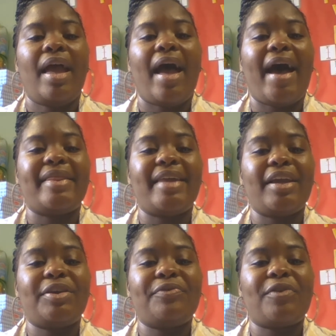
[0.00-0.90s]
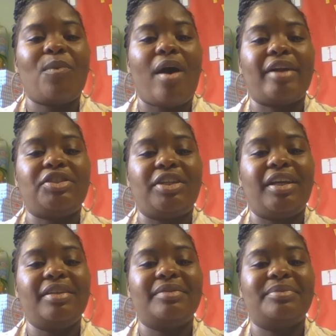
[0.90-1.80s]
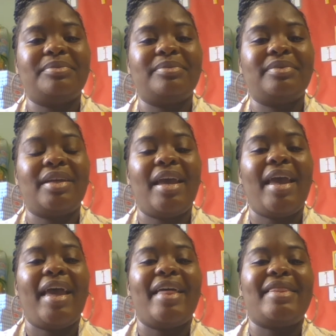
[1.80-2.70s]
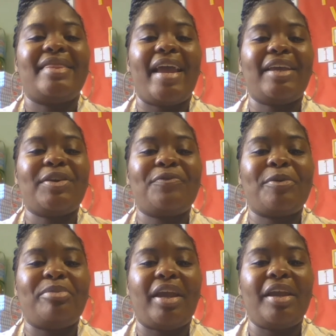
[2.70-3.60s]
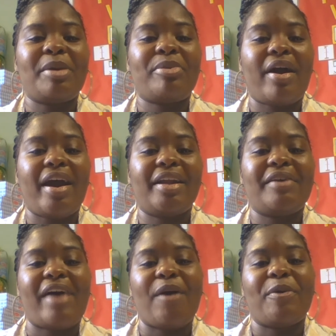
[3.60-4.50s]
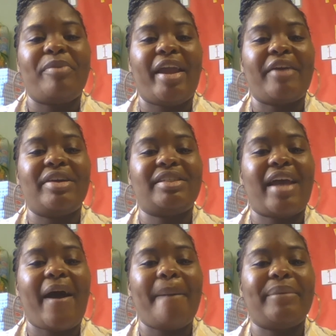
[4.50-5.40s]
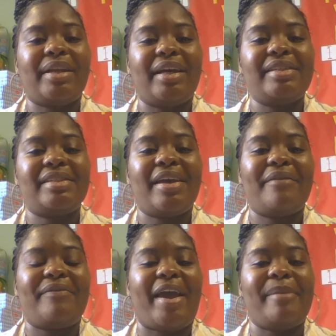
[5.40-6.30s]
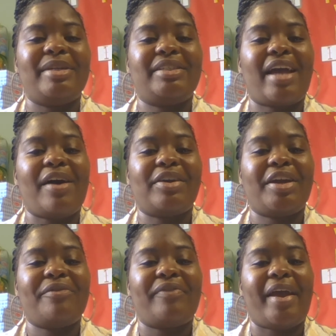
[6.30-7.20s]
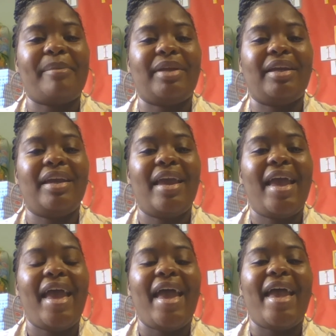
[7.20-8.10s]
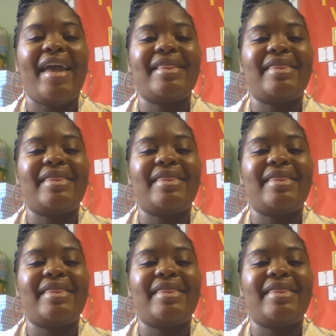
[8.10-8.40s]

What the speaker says: I thank you for watching. Thank you for being a part of our ParentChild Plus Family Child Care family, and